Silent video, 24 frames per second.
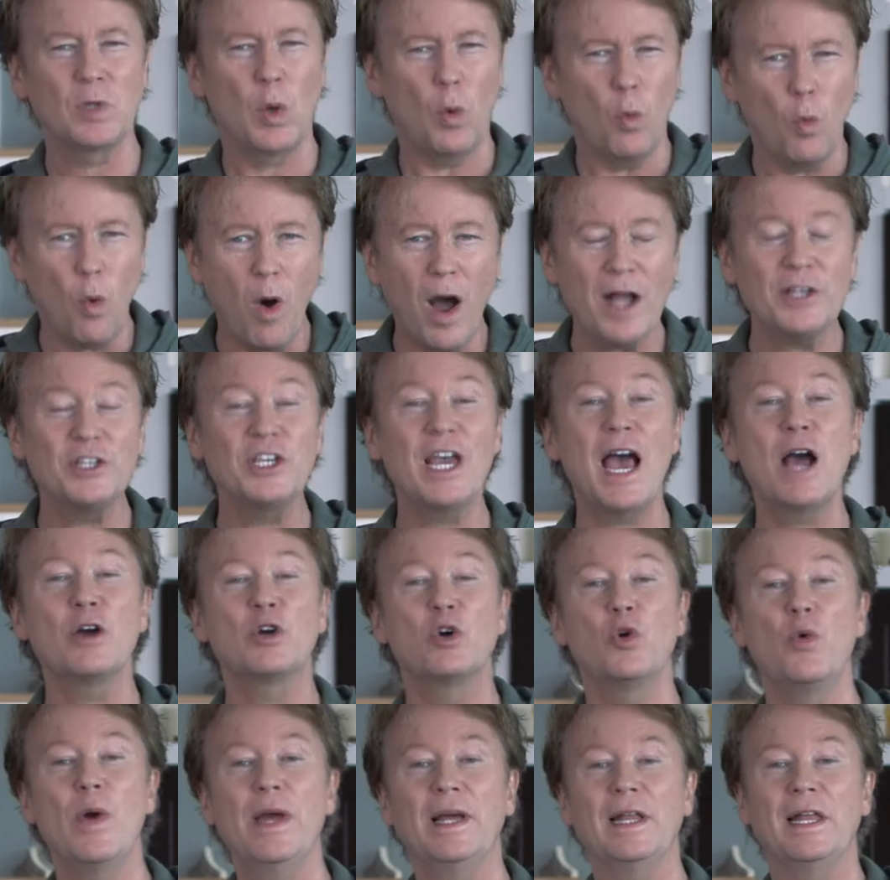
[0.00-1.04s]
Watch how
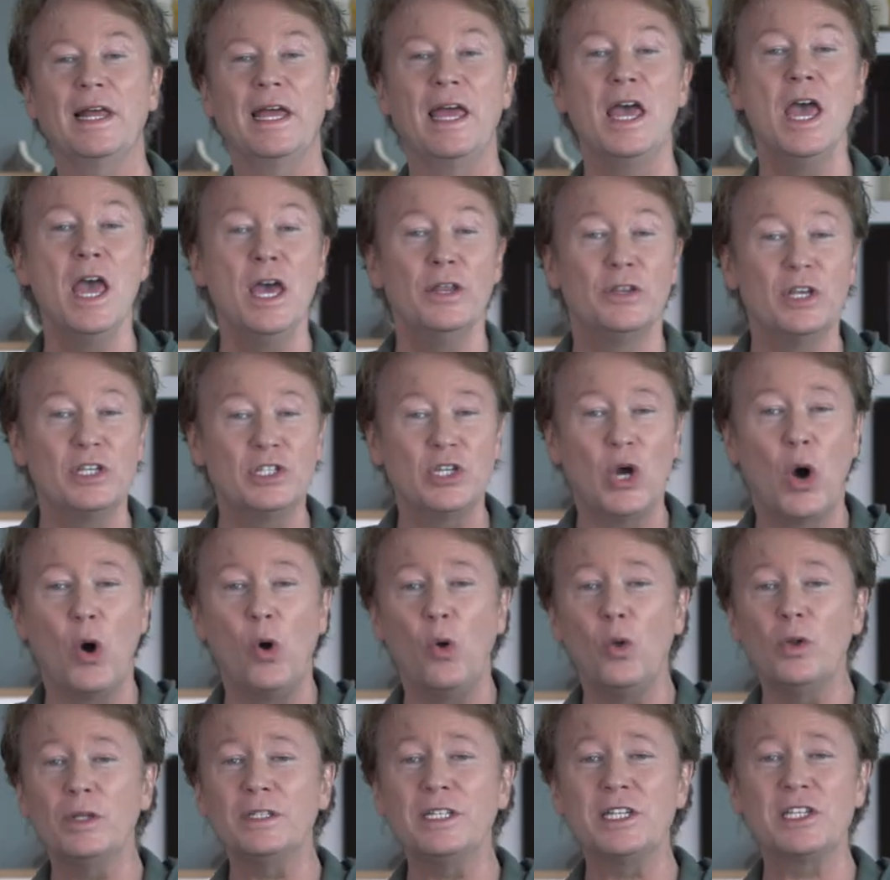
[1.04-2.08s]
quickly this
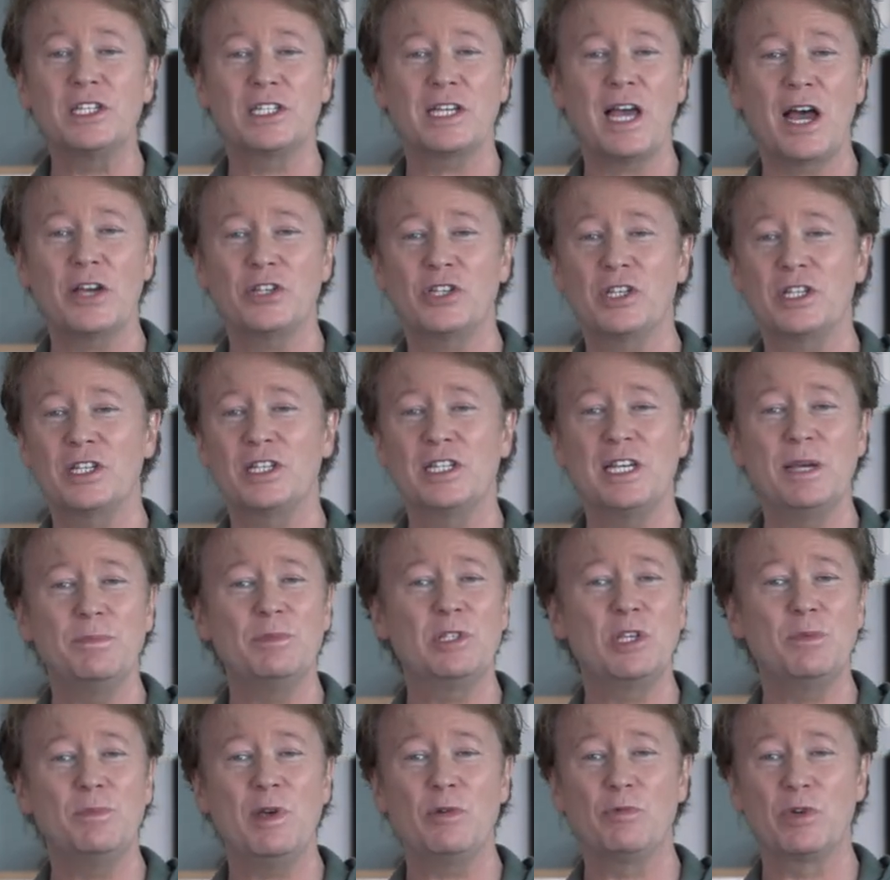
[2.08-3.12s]
whole discussion seems
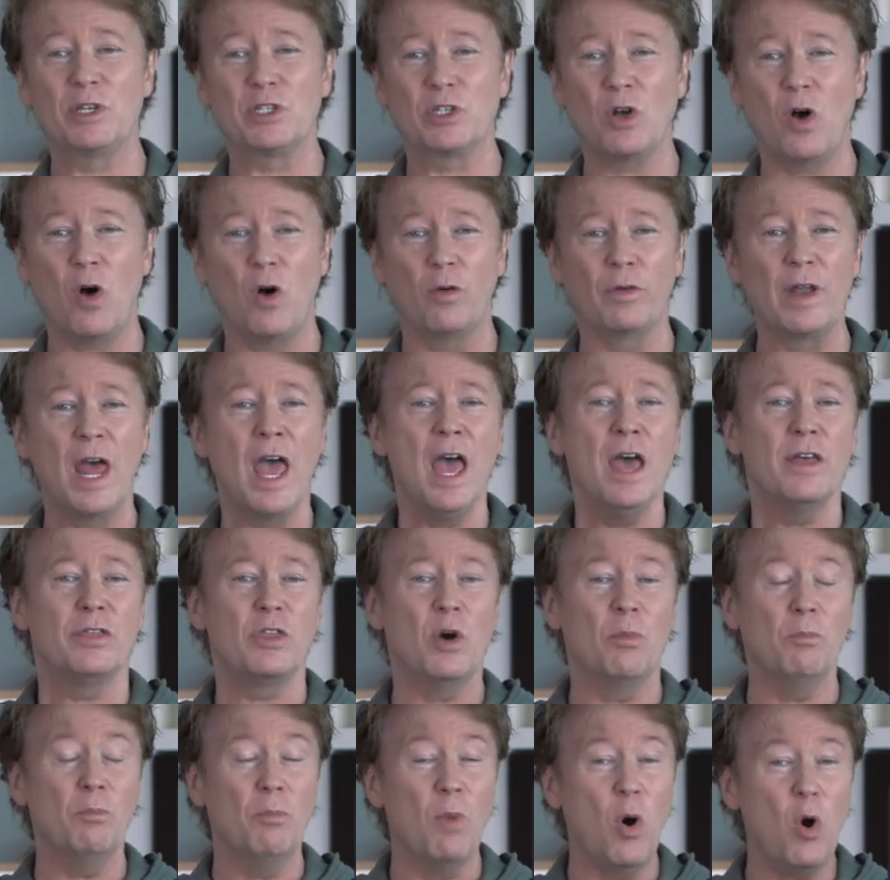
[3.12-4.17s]
to be resolved
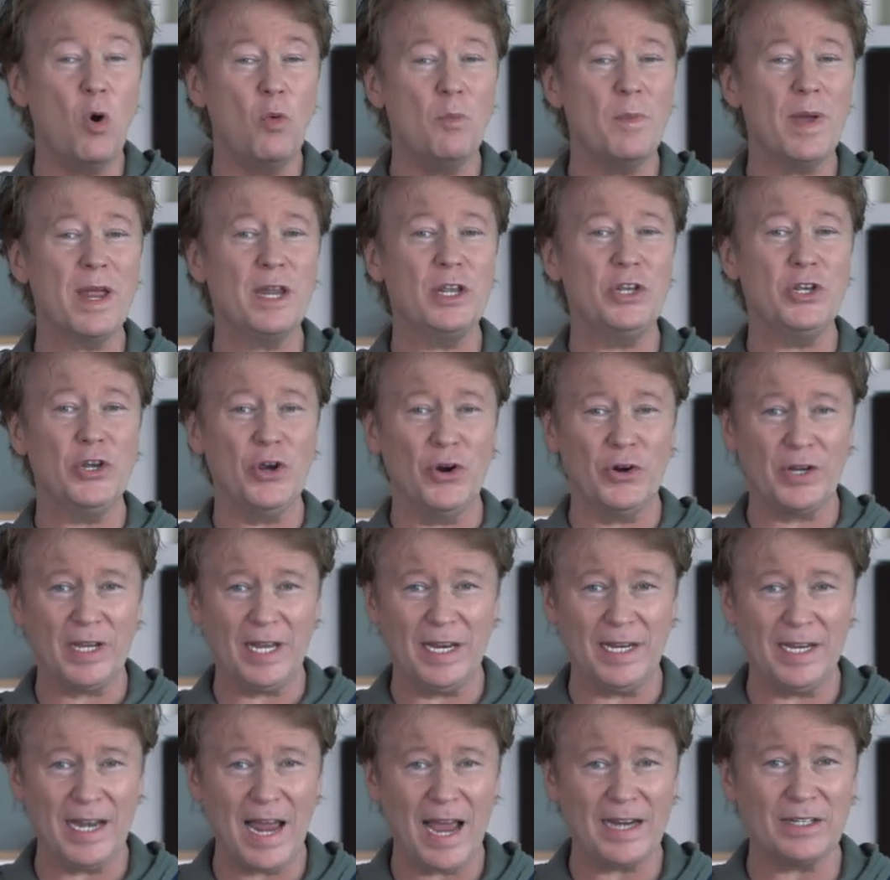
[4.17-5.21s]
the moment you're
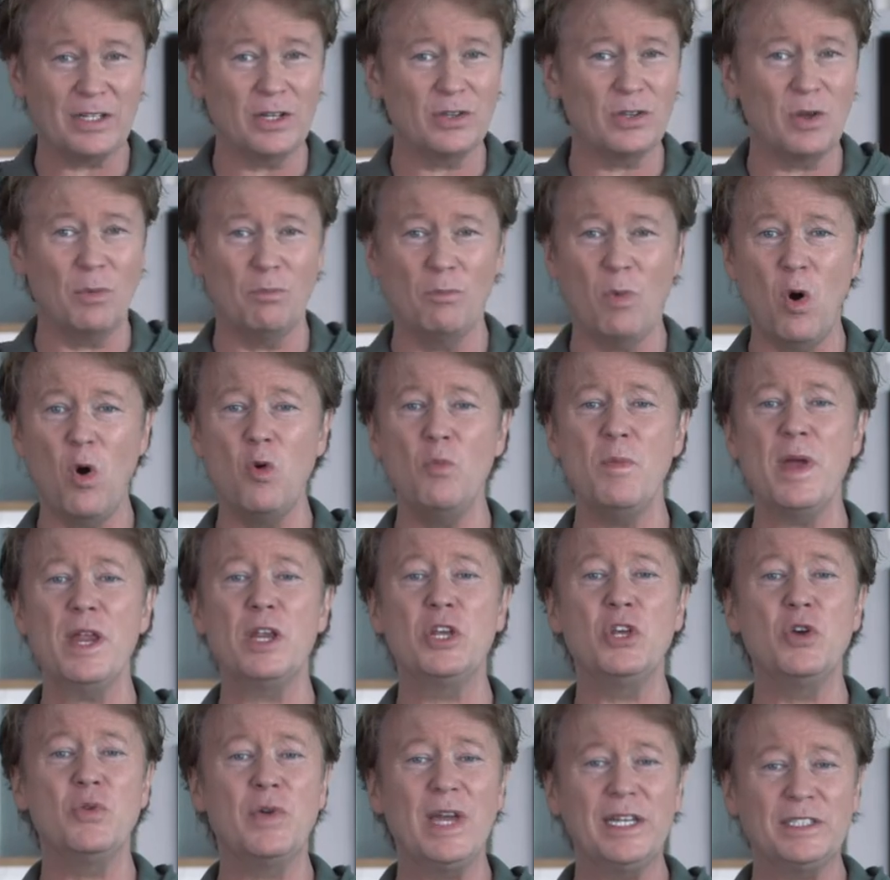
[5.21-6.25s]
connected, the moment
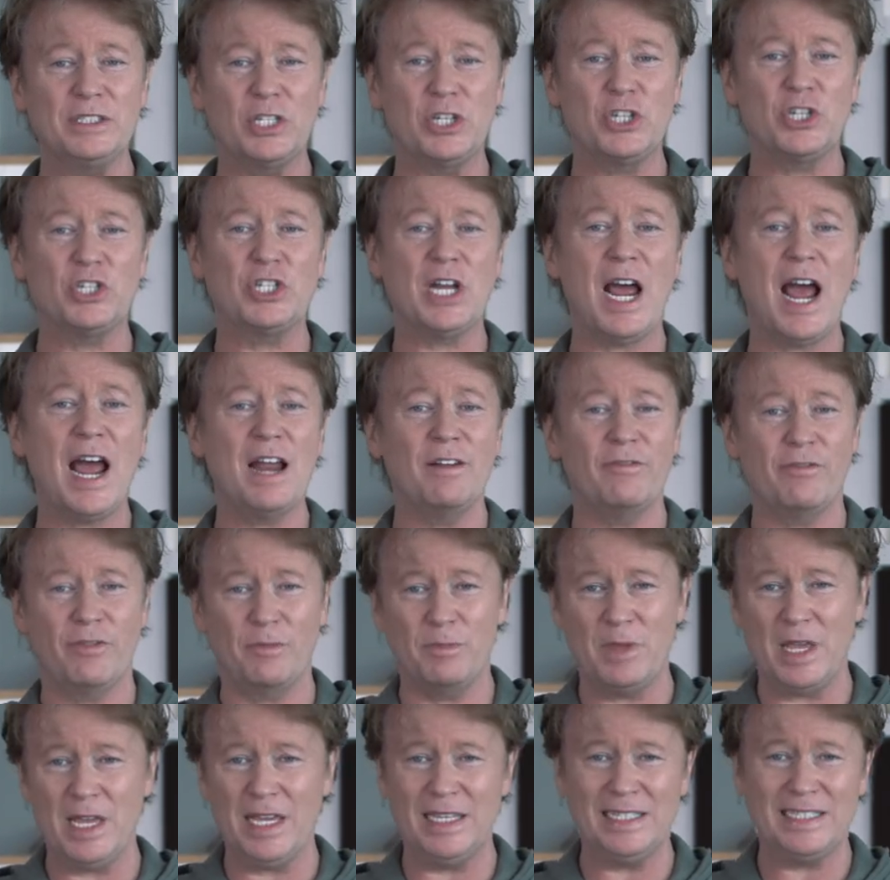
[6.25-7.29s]
you get to shine
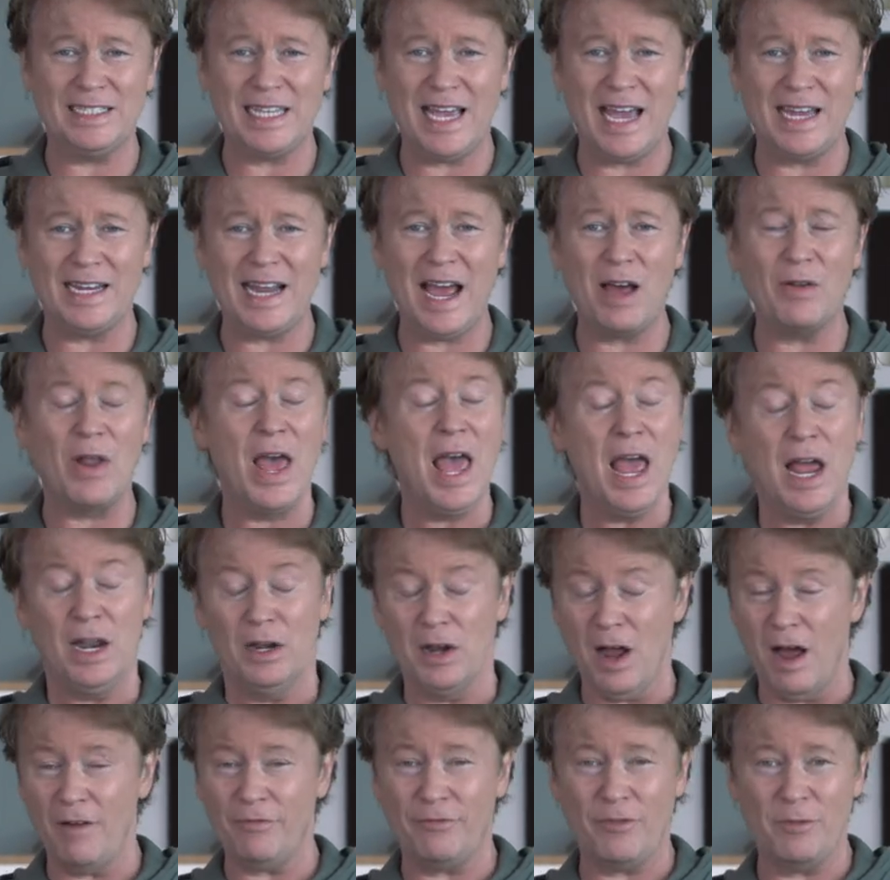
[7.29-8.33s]
from the inside out,
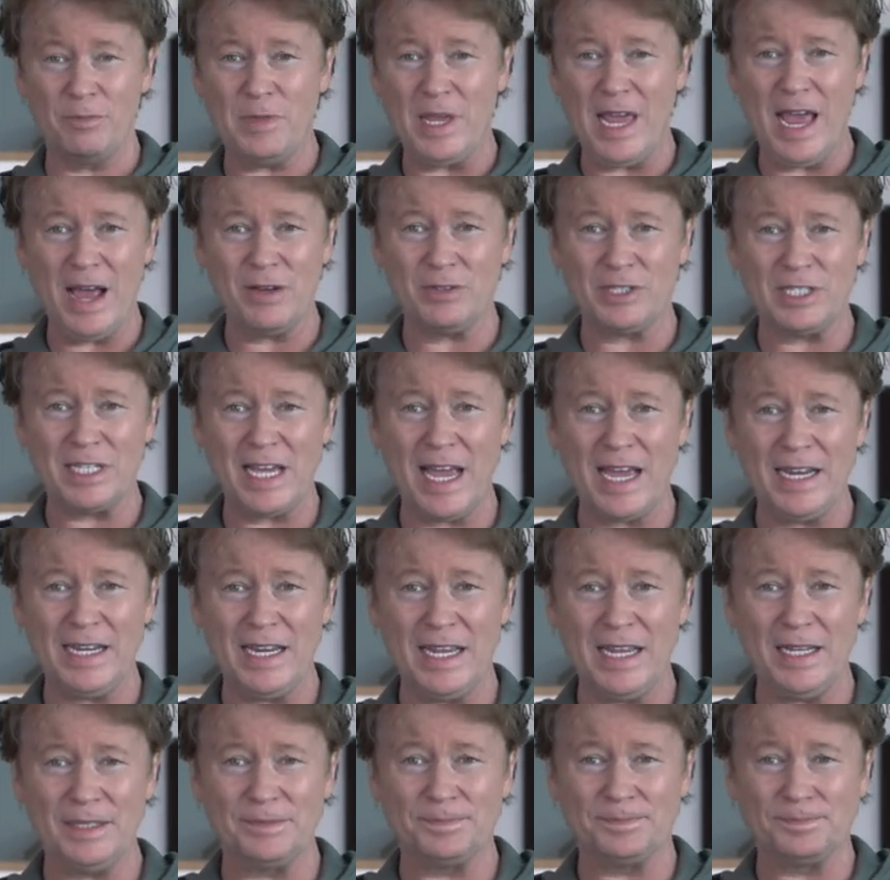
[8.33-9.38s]
not from the outside
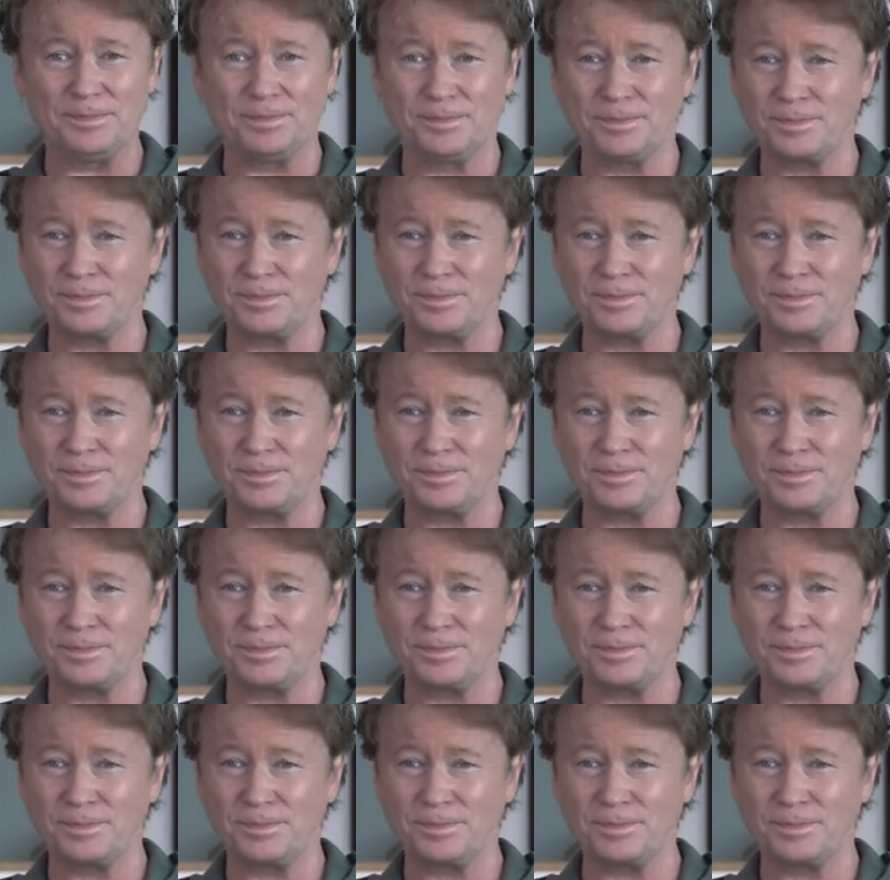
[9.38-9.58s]
in.